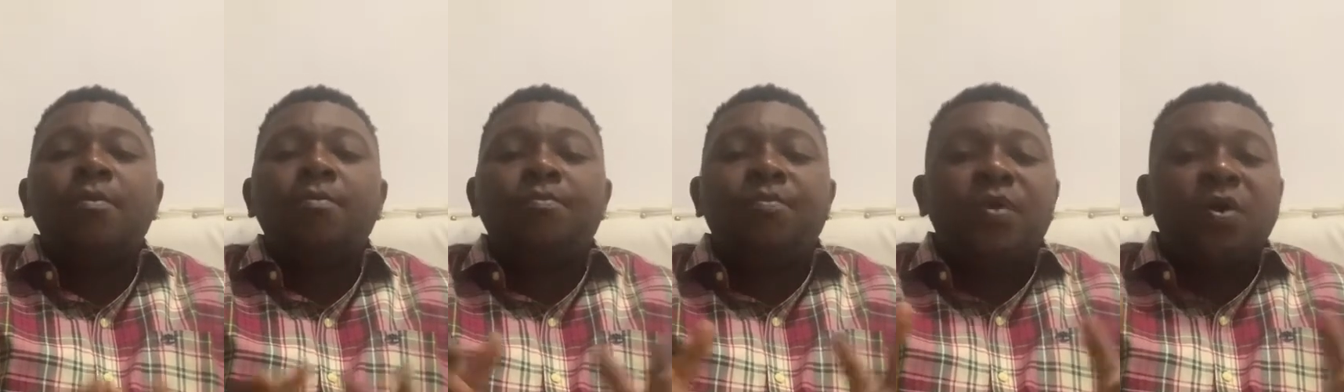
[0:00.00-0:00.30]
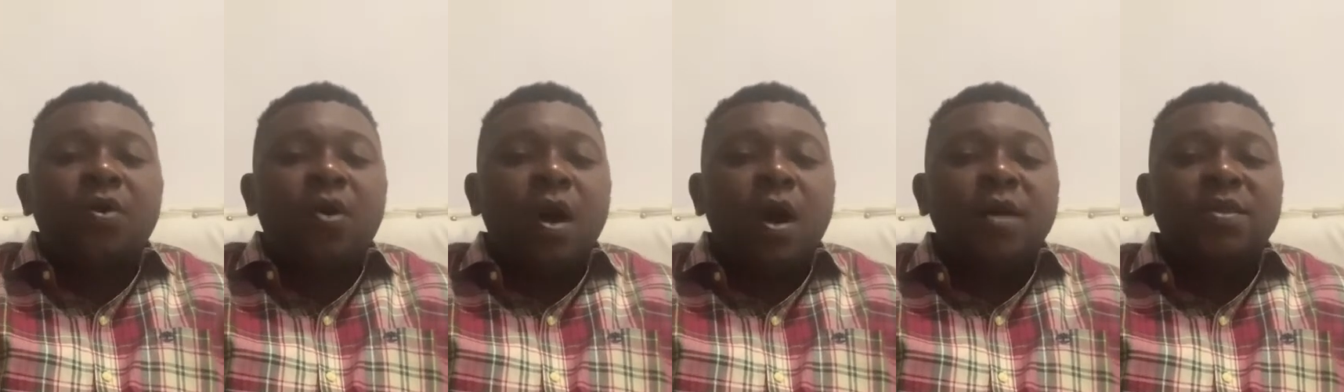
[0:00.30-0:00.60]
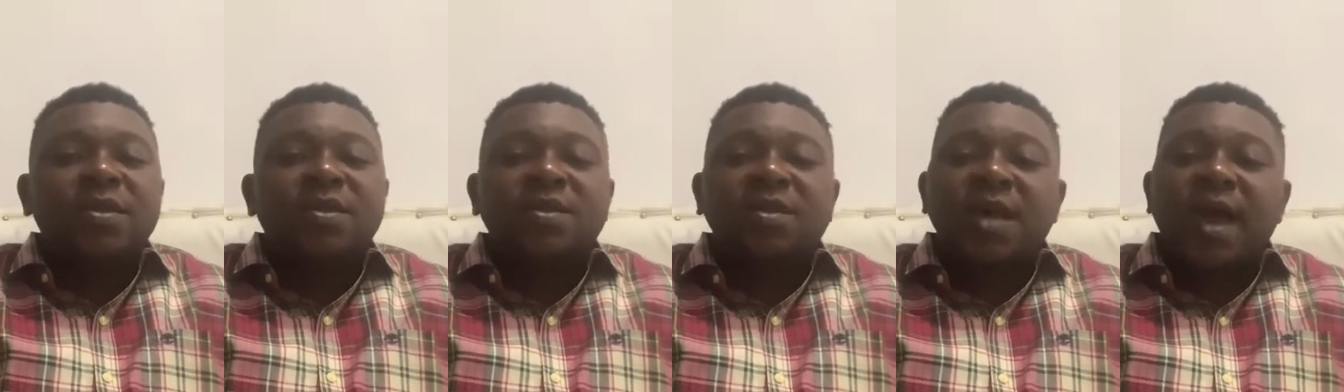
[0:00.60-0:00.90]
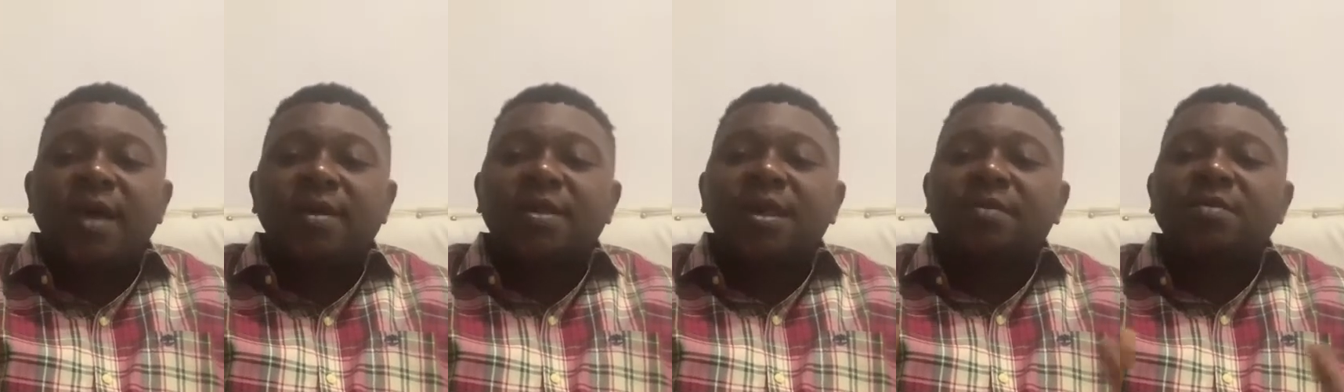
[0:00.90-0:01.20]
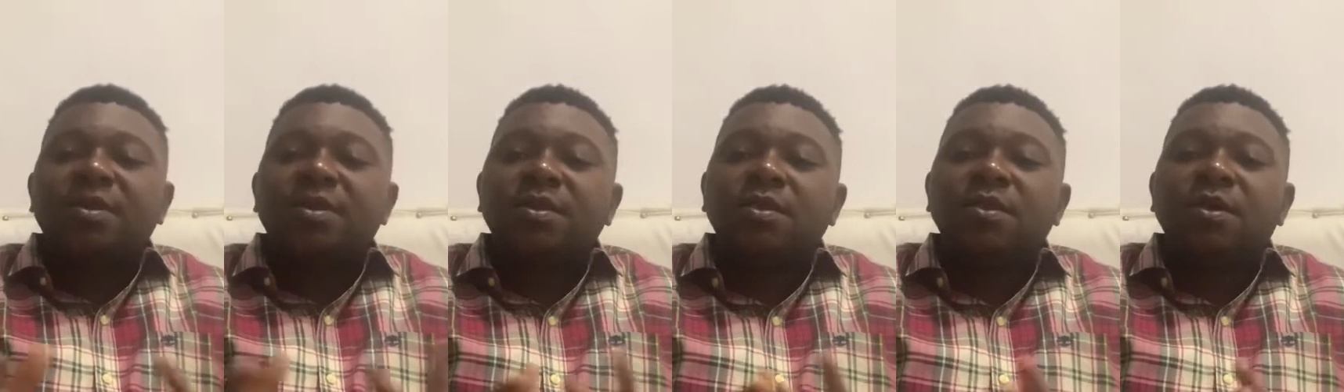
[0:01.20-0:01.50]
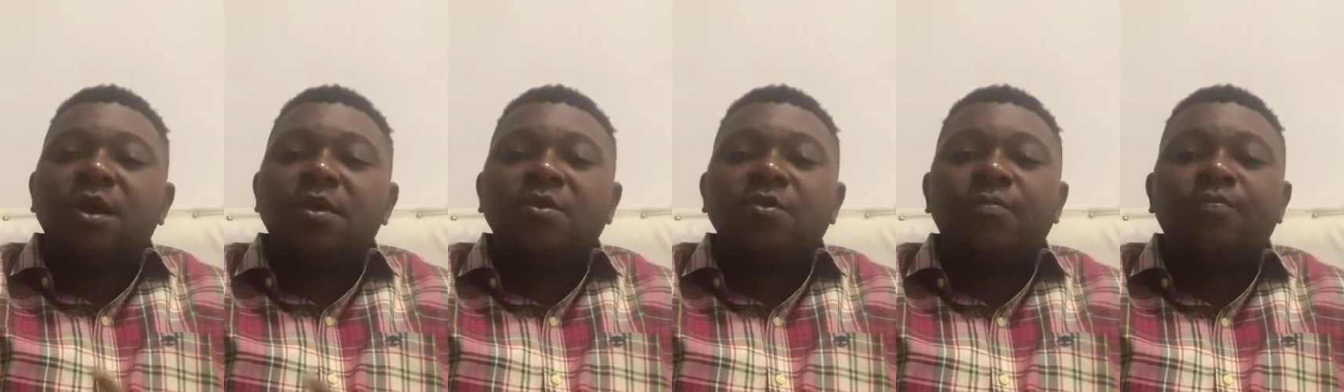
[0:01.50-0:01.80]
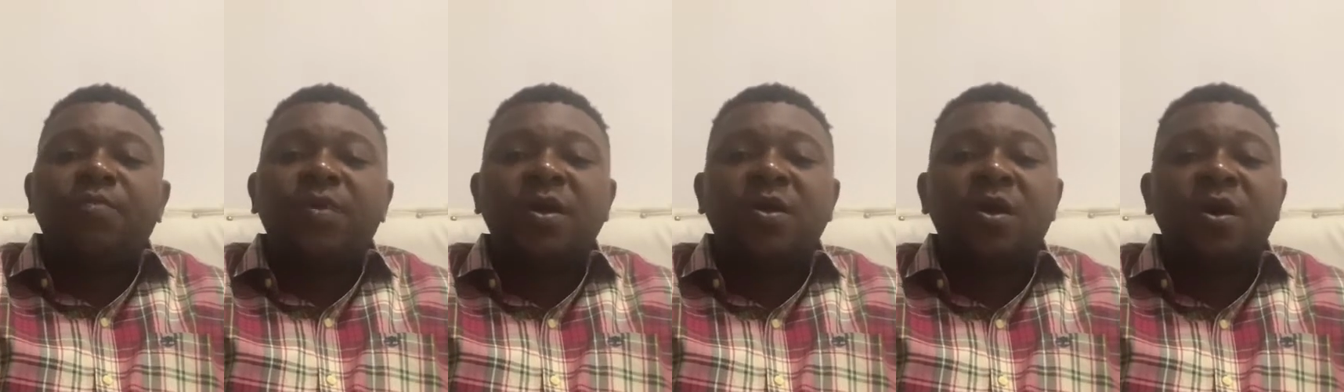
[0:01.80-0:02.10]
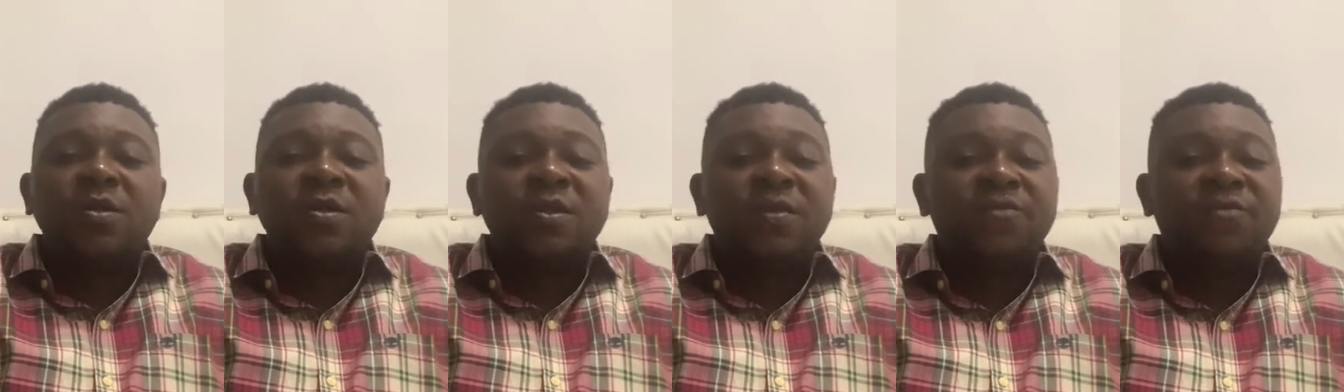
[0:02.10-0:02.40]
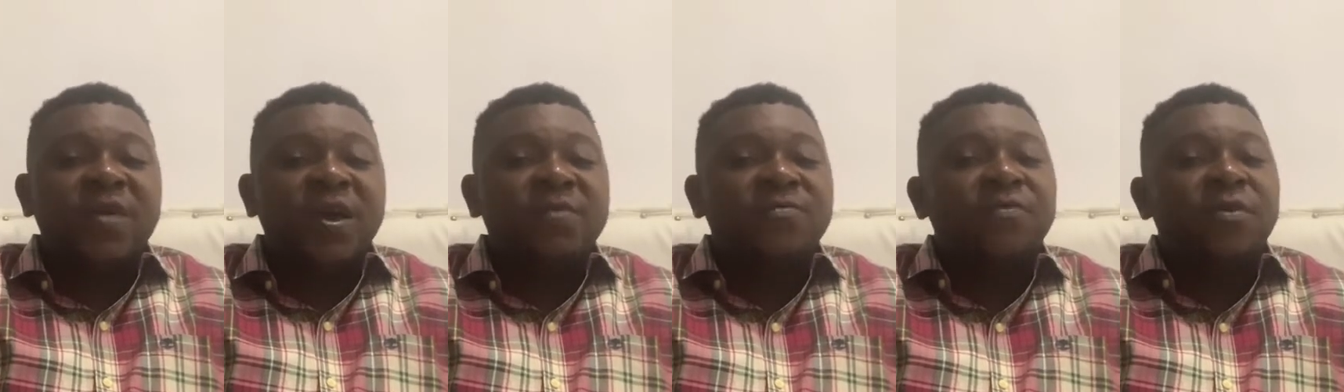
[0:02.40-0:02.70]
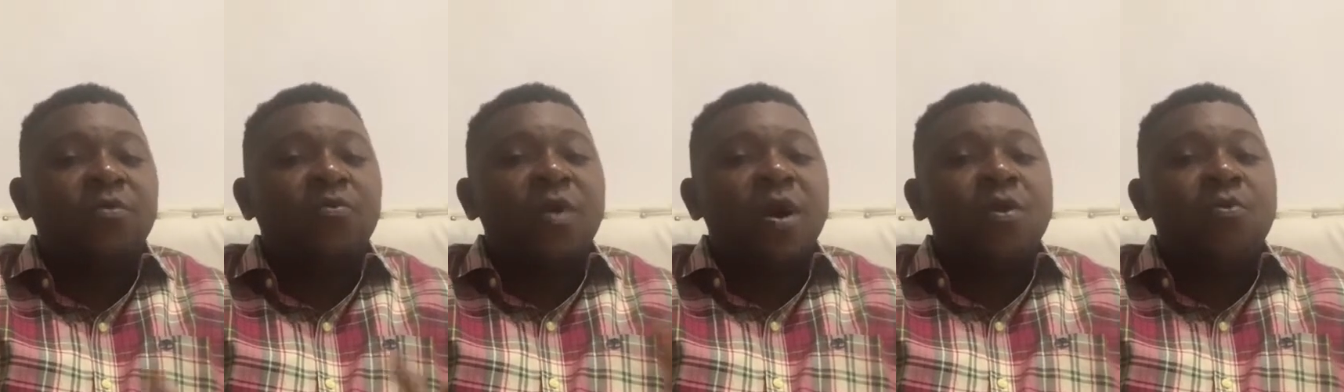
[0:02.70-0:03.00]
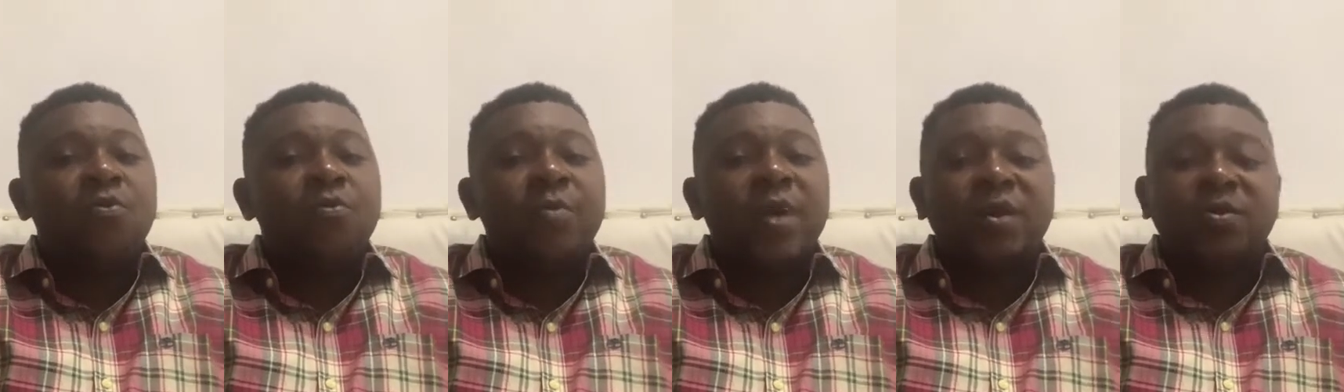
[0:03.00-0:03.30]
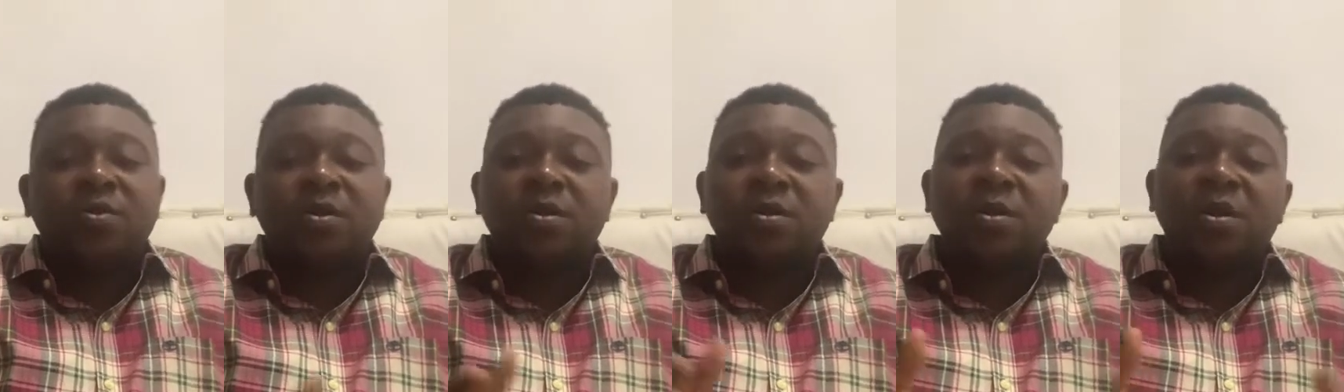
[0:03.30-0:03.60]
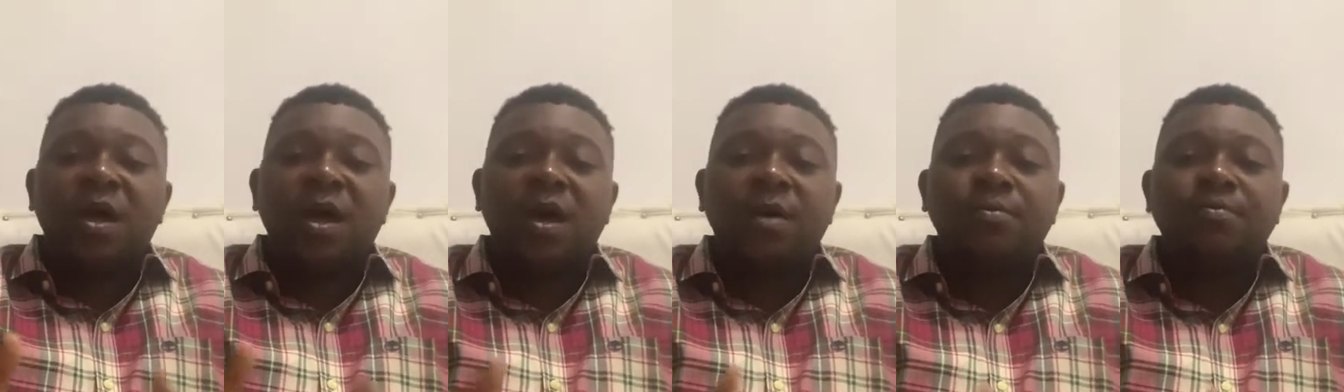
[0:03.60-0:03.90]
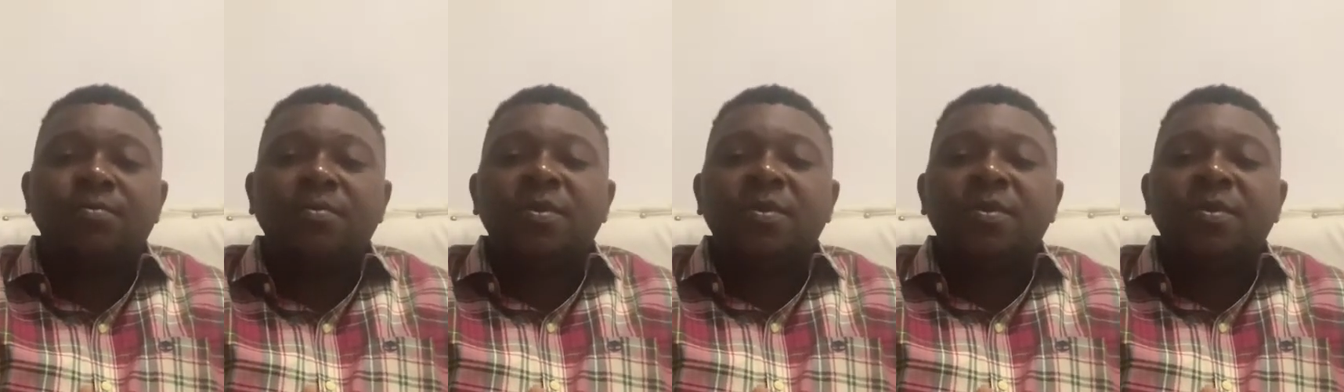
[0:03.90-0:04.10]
Because the signs and symptoms of PCOS differ from one woman to another,